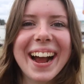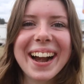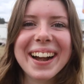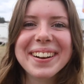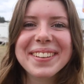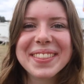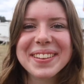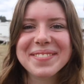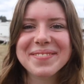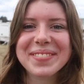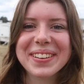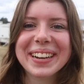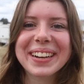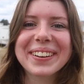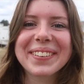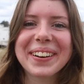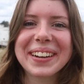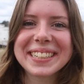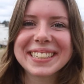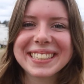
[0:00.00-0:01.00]
kind of the
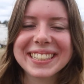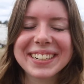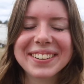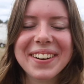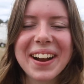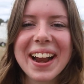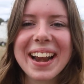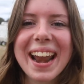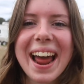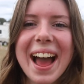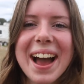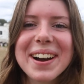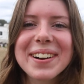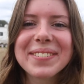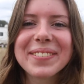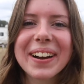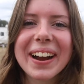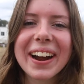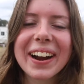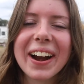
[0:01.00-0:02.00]
big question right
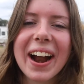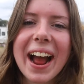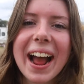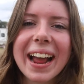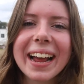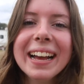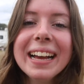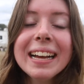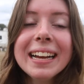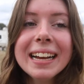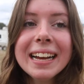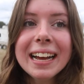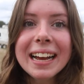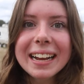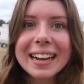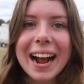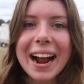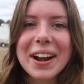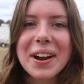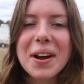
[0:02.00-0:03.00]
now where I
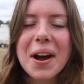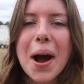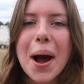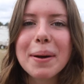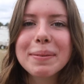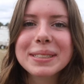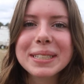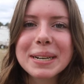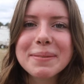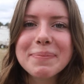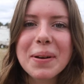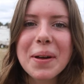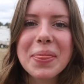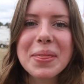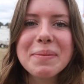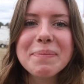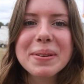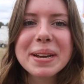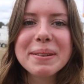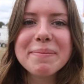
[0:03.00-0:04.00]
kind of hopped up
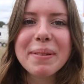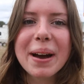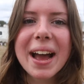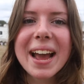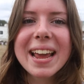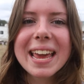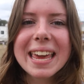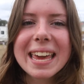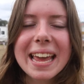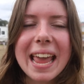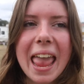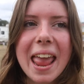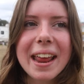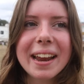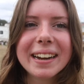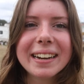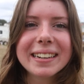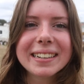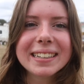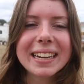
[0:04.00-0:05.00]
on the big bike
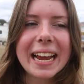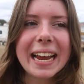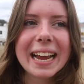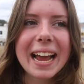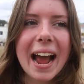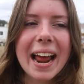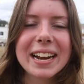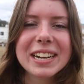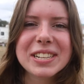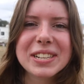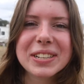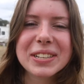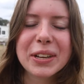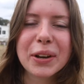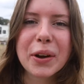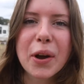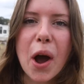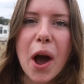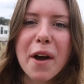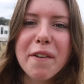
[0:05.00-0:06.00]
and it kind of
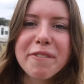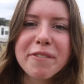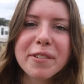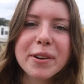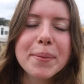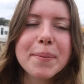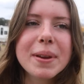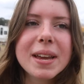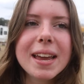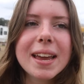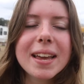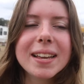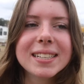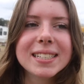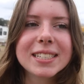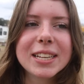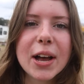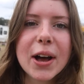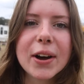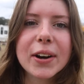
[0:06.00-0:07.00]
took off for me.
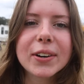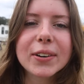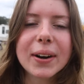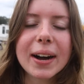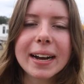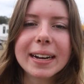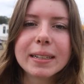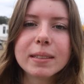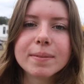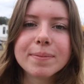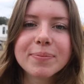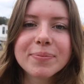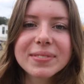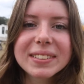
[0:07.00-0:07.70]
So um,